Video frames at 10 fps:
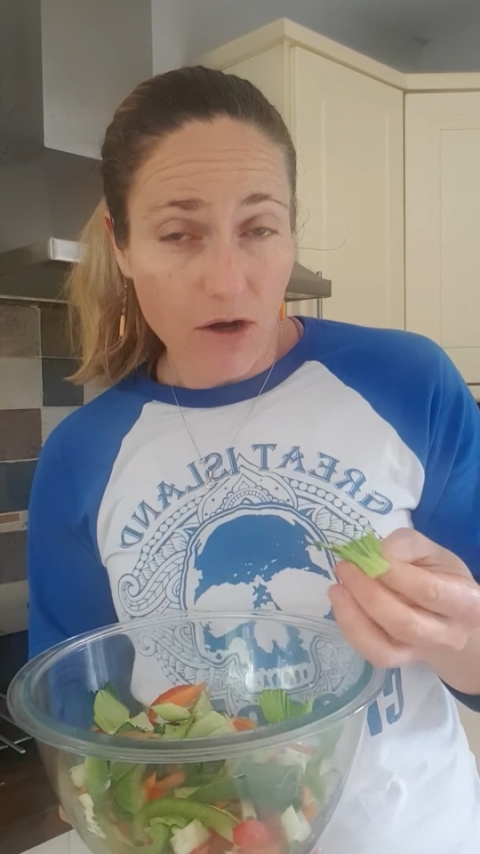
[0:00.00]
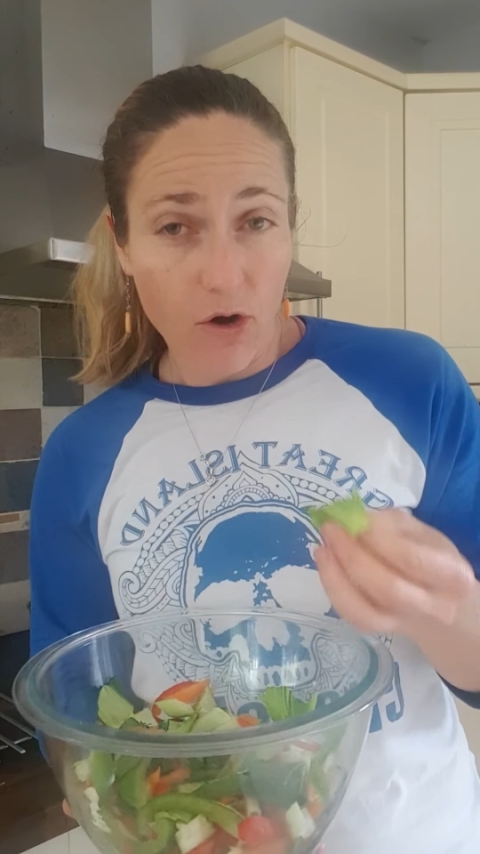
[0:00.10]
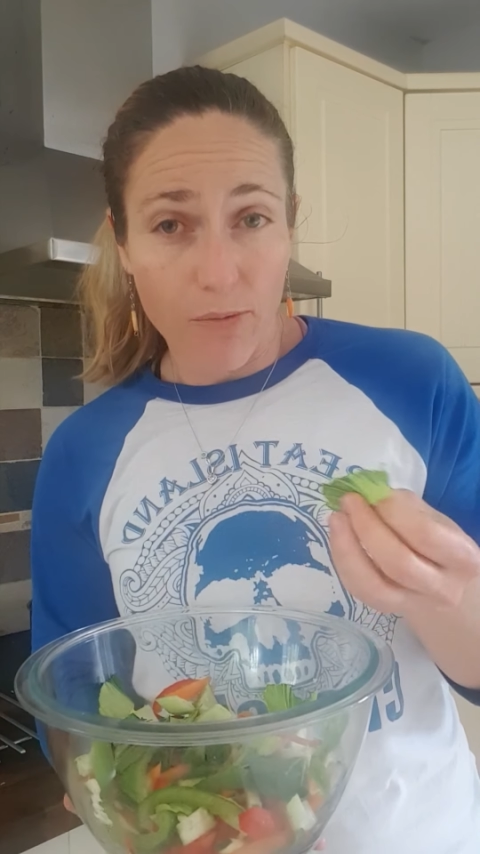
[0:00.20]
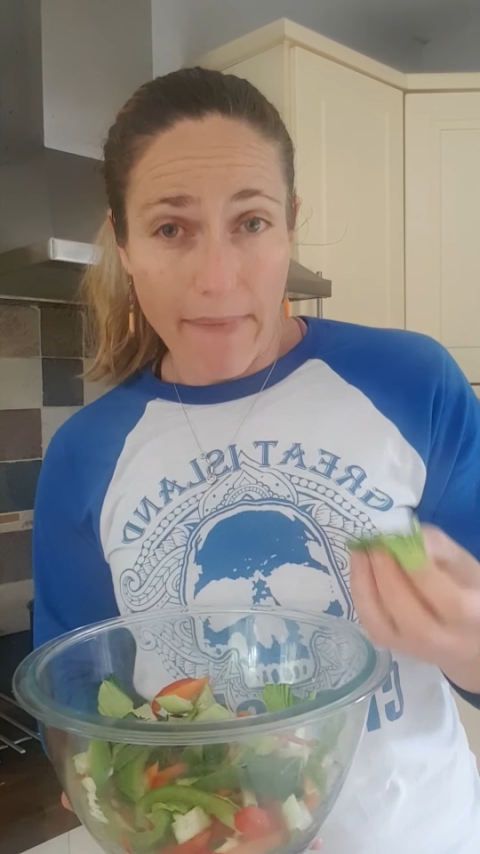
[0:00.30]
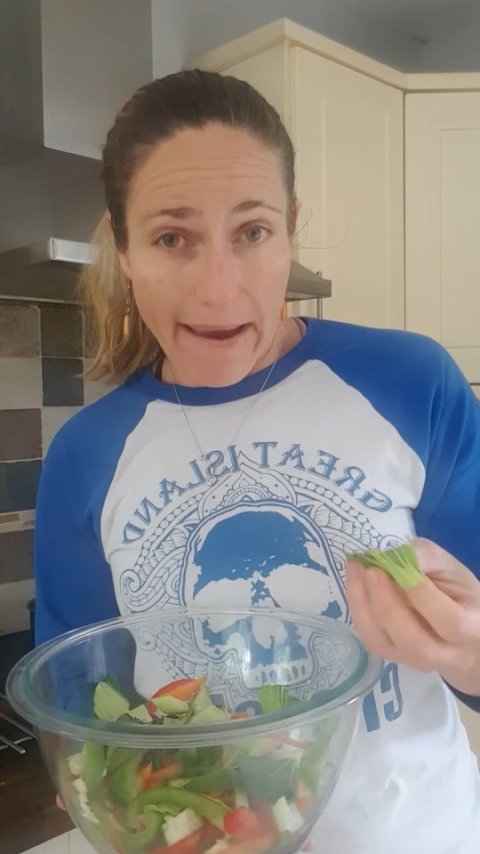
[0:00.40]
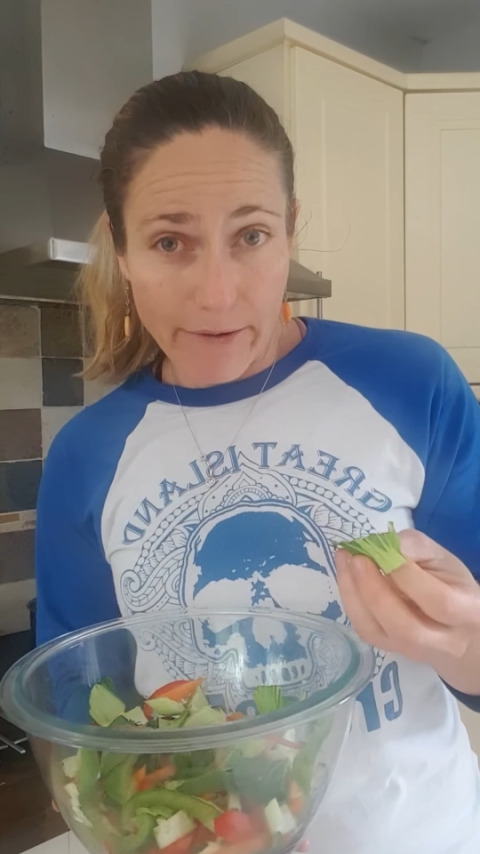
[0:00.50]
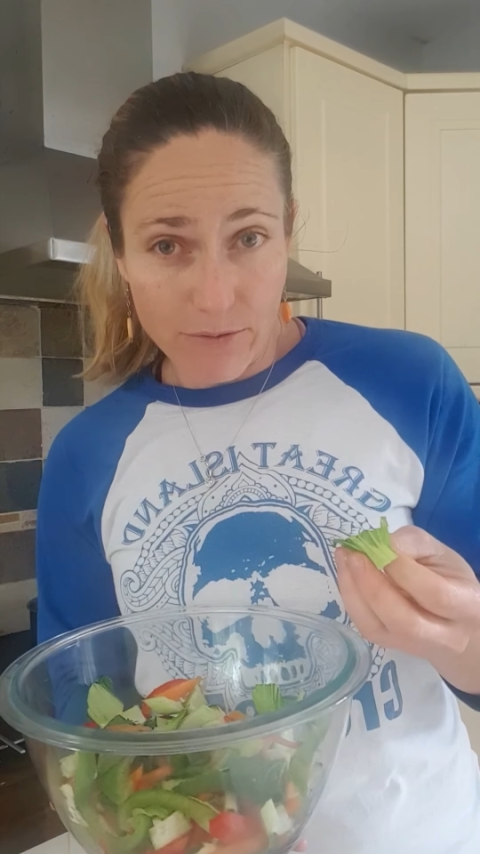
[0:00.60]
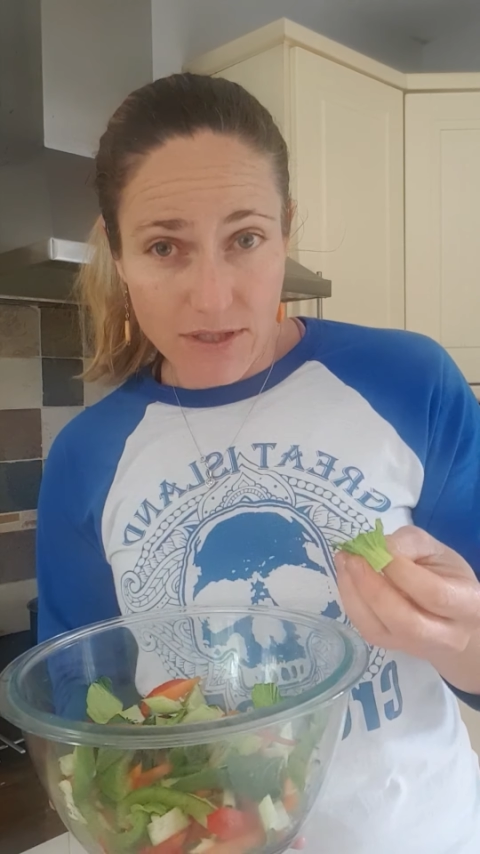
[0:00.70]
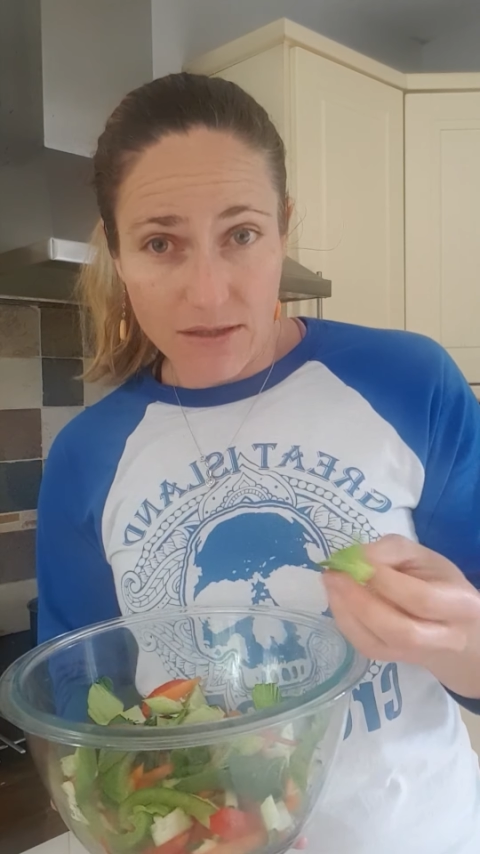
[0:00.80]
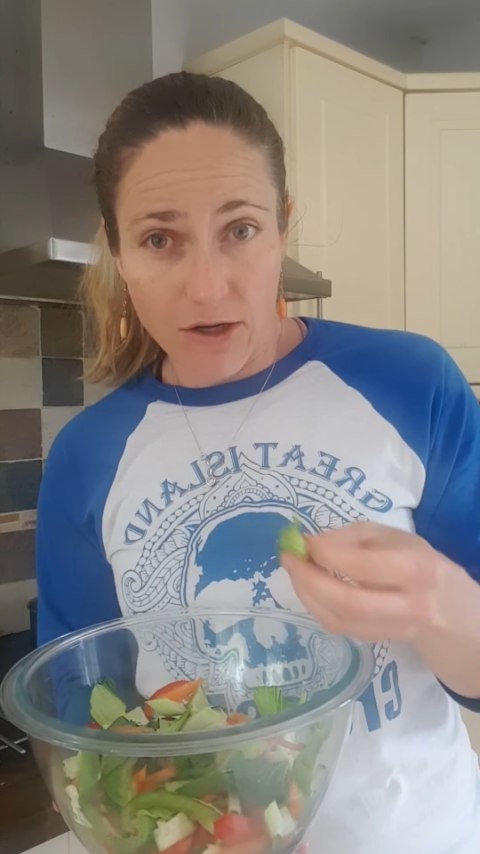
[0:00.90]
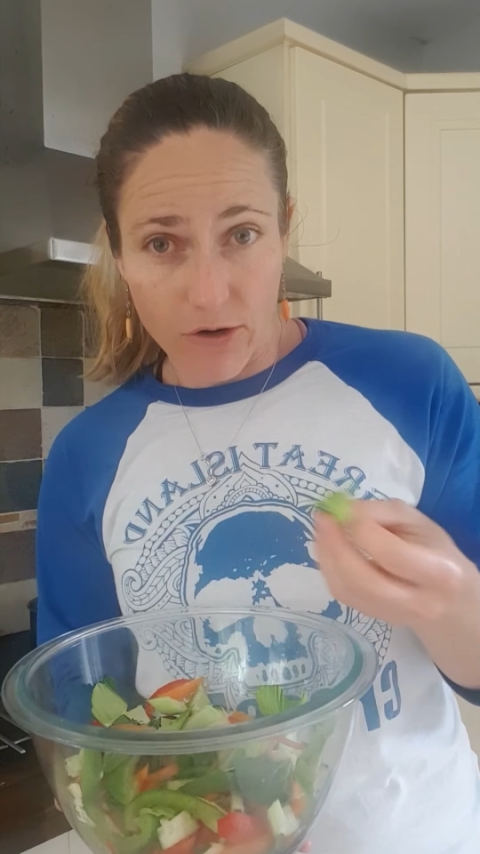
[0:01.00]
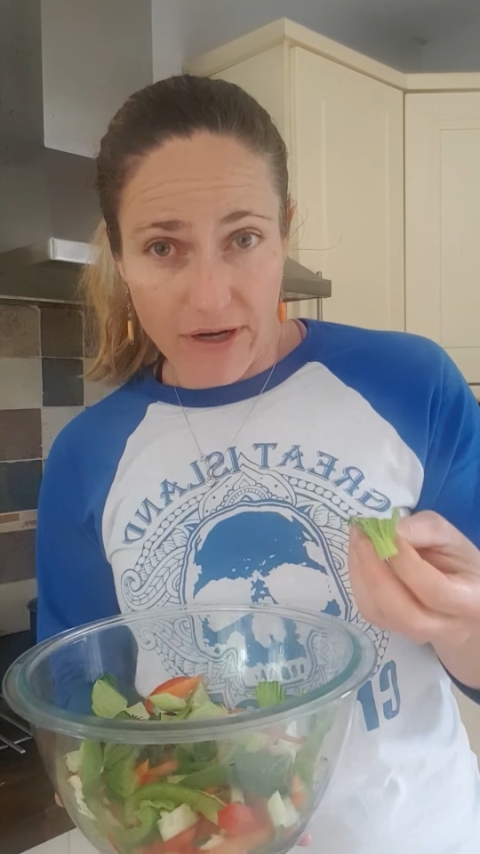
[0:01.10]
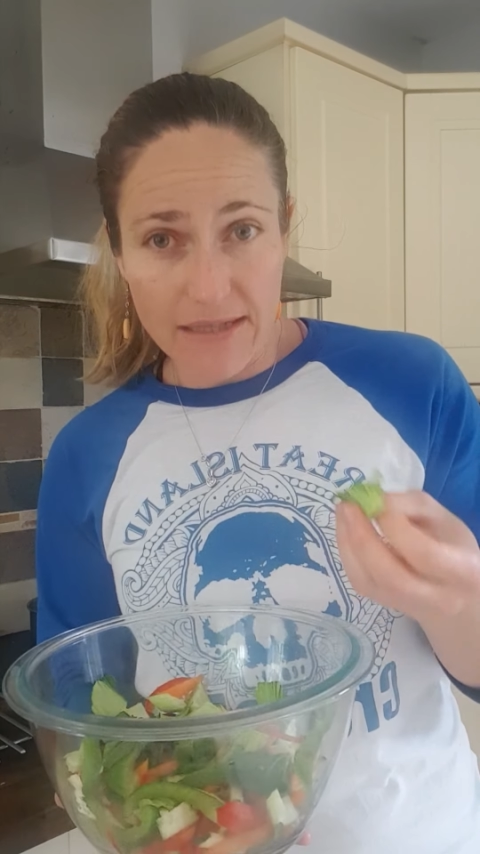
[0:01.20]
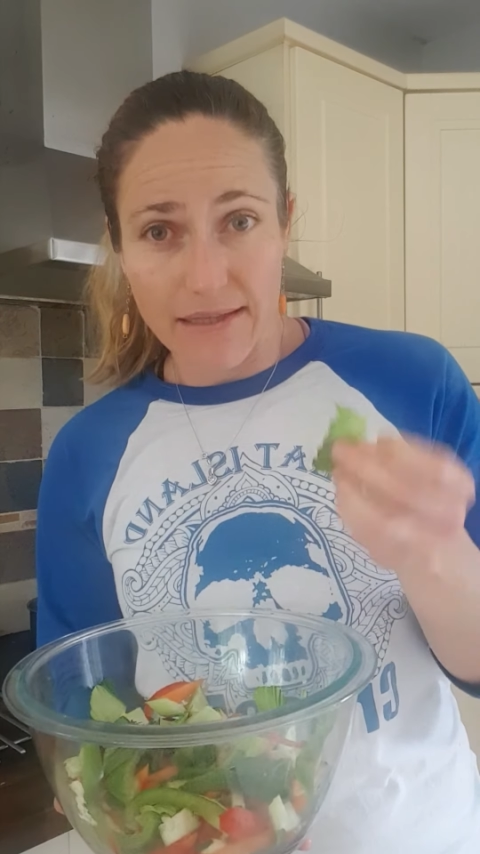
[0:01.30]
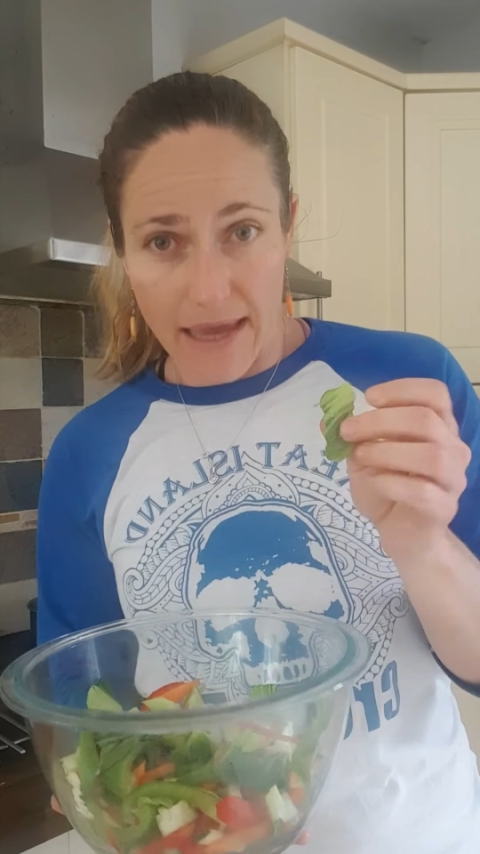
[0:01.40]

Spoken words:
or Mao's curries,